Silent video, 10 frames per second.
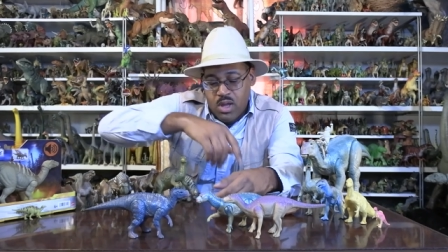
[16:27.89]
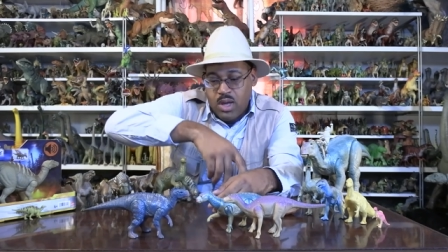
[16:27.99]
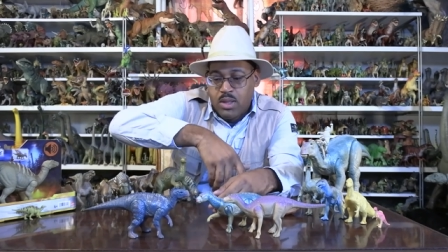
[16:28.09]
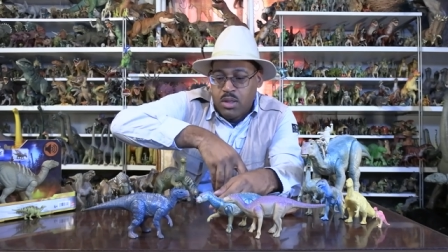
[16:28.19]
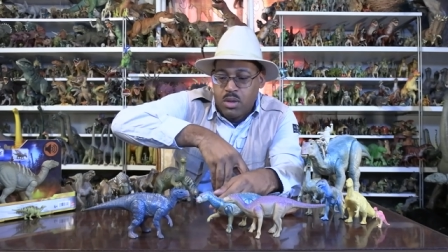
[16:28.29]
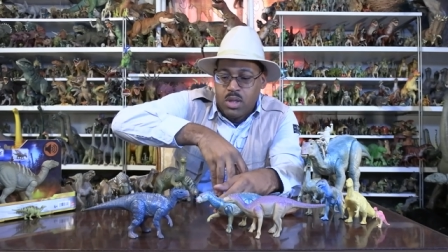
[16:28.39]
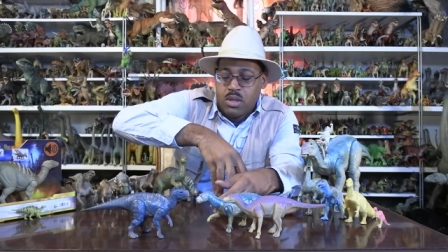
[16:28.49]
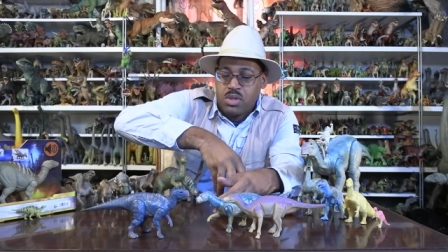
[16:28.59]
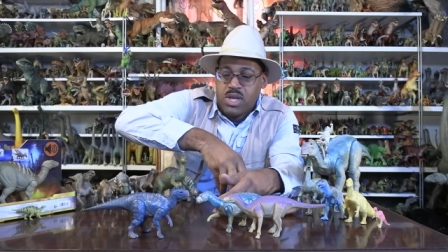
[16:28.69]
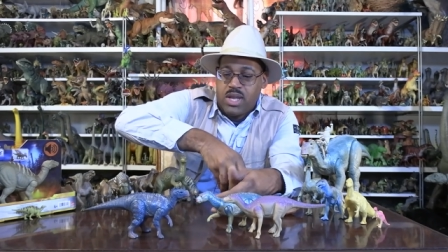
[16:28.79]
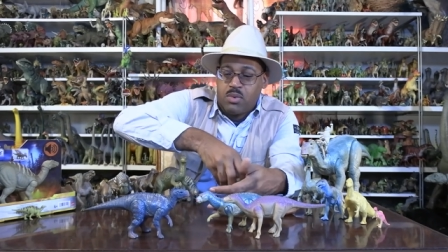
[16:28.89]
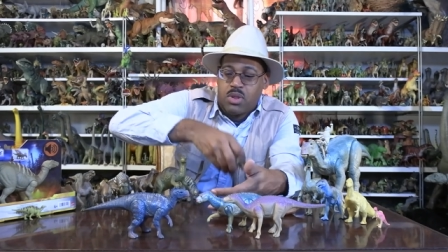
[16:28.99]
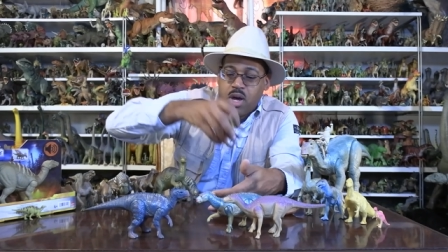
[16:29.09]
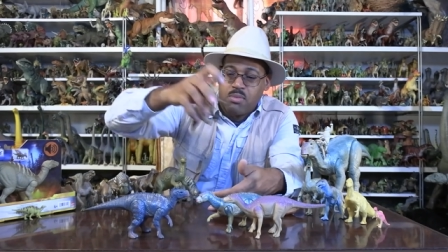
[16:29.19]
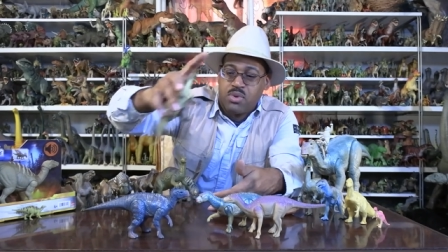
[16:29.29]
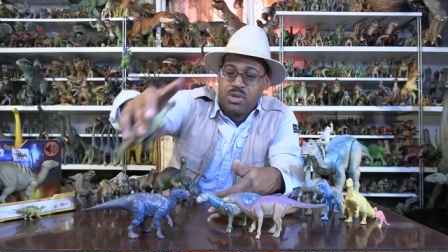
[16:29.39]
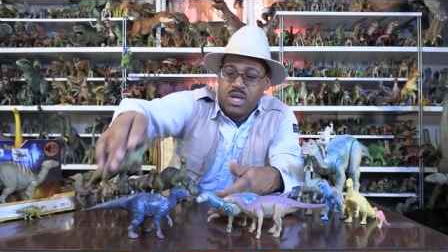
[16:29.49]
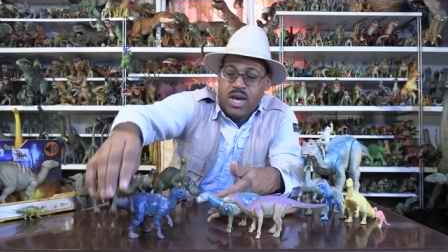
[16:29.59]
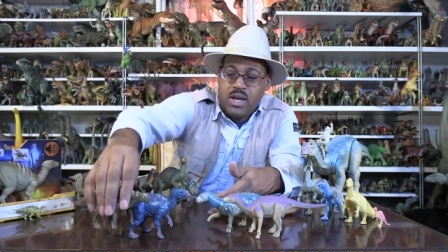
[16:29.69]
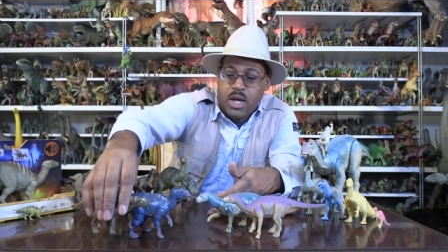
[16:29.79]
His other his lieutenant was called
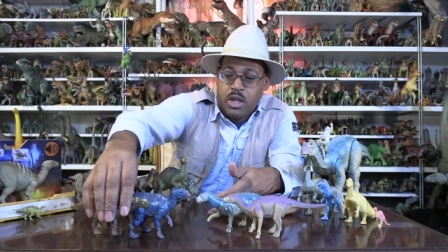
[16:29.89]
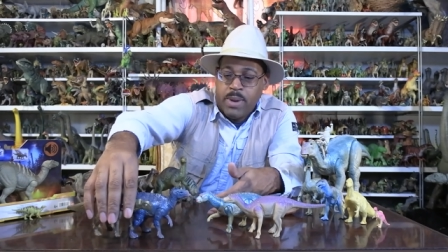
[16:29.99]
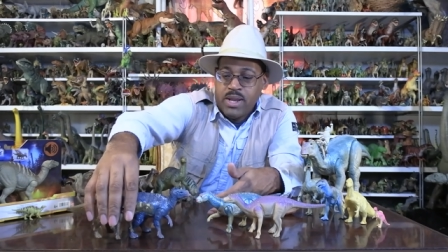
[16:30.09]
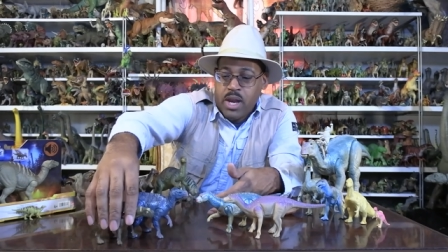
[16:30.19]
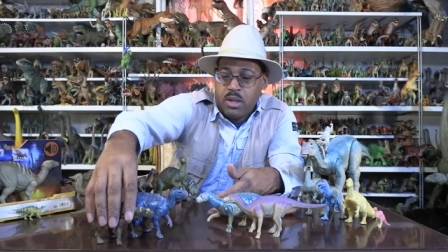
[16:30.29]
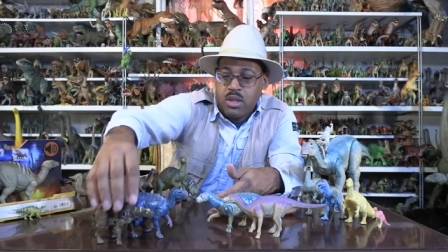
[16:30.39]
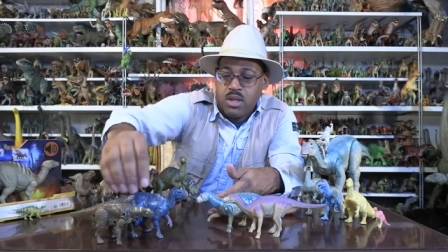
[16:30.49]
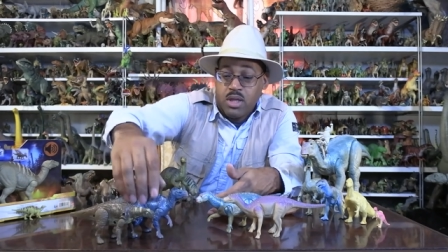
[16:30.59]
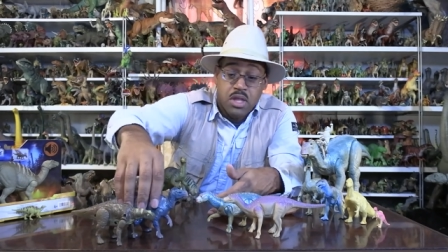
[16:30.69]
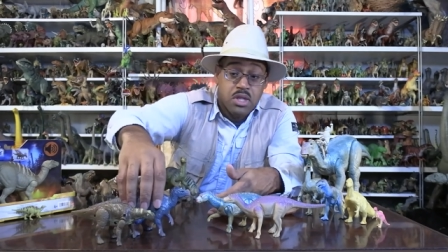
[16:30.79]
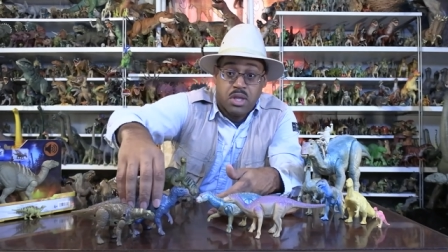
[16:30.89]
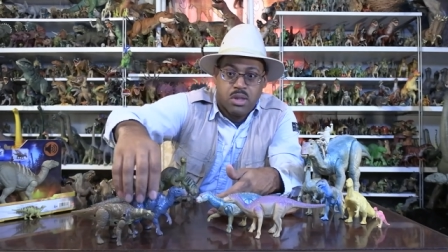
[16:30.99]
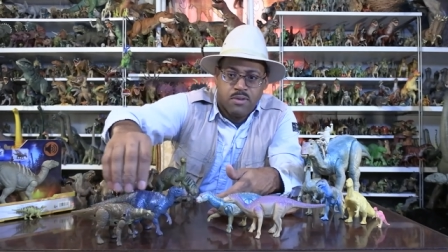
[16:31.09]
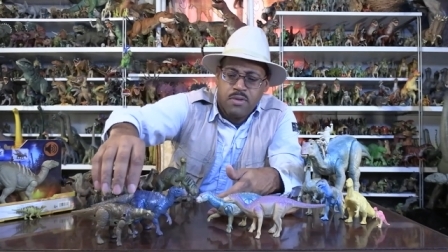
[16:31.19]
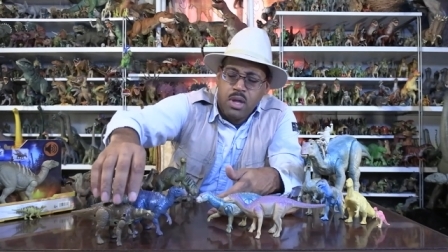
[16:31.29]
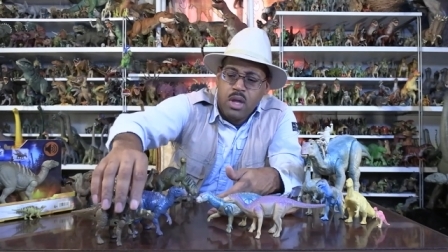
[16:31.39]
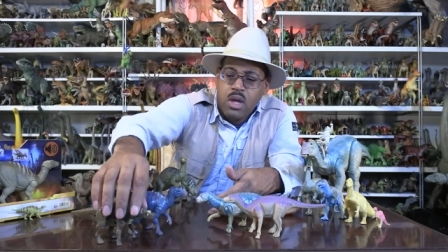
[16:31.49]
Bruton, also McDonald's exclusive